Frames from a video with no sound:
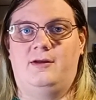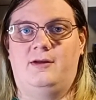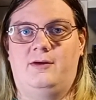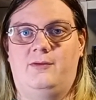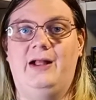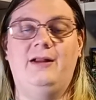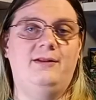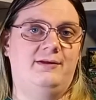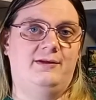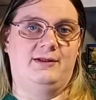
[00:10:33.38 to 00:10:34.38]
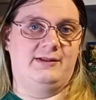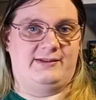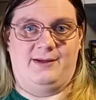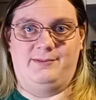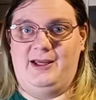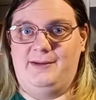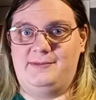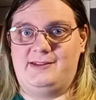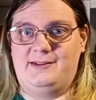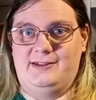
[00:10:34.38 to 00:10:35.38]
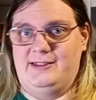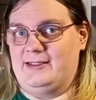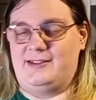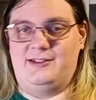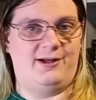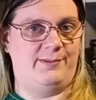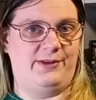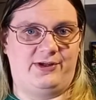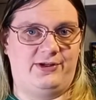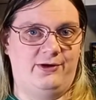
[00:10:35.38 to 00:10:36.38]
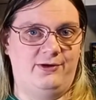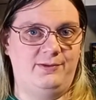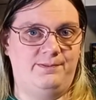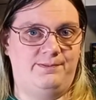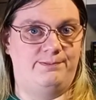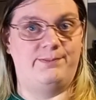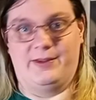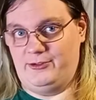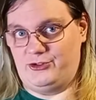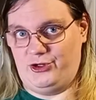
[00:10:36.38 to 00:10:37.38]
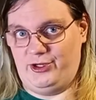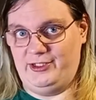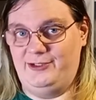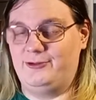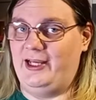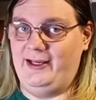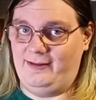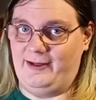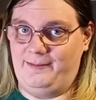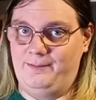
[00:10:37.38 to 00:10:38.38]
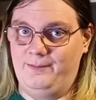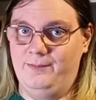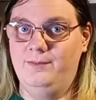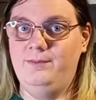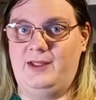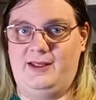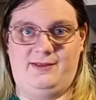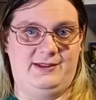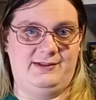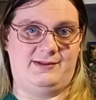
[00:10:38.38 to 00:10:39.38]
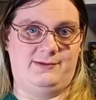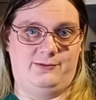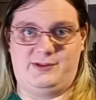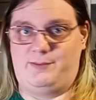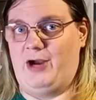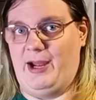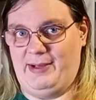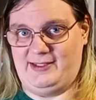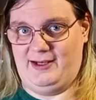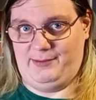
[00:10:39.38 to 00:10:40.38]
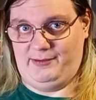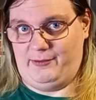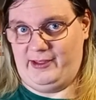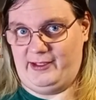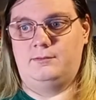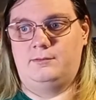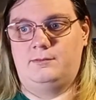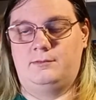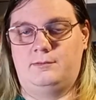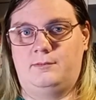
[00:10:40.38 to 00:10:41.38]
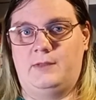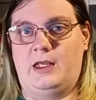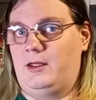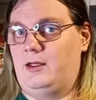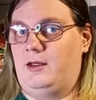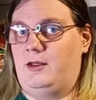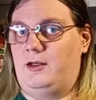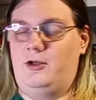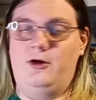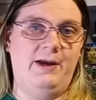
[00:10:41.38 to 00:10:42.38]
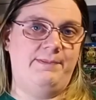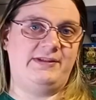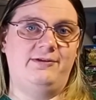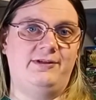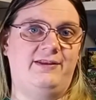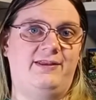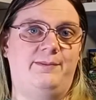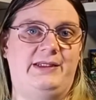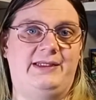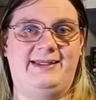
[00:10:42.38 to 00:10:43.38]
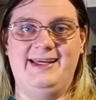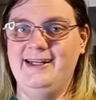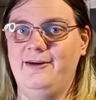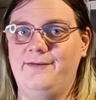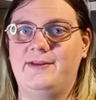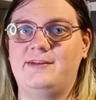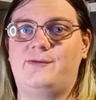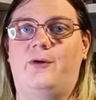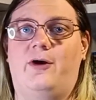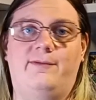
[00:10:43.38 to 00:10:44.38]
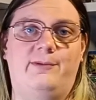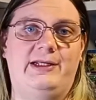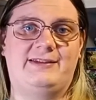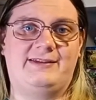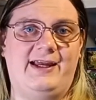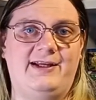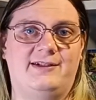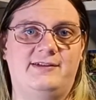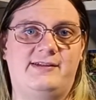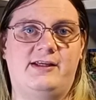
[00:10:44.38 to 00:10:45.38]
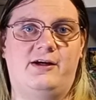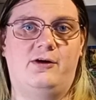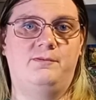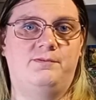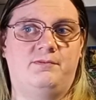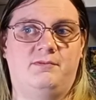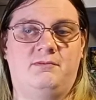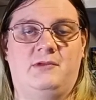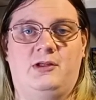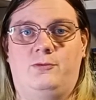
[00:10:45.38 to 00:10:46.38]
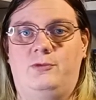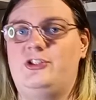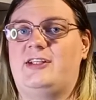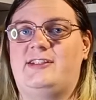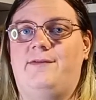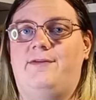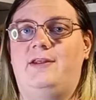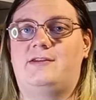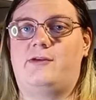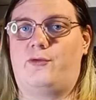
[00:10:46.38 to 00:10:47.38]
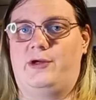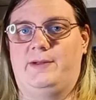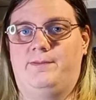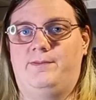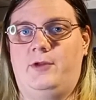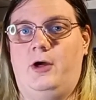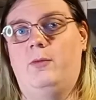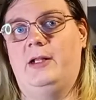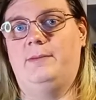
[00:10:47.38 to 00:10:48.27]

Well, sometimes it's not about the goal, but the journey you take there. And this was a prime example for that. No episode at the beginning of this 4-week cycle, so we just have these three. Oh well.